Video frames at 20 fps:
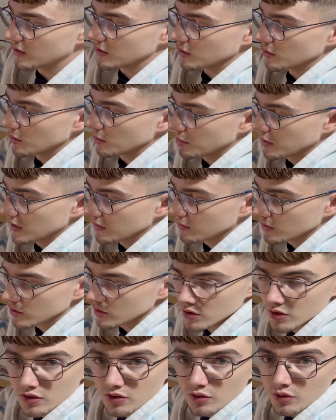European
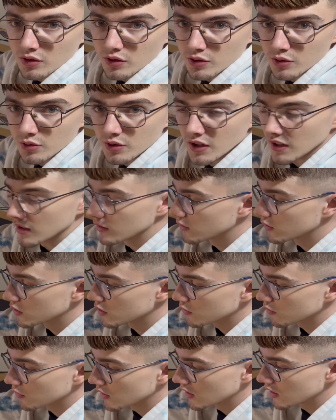version or the UK
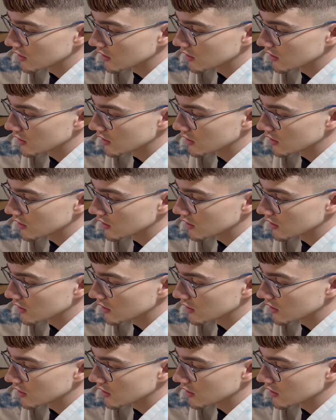version, where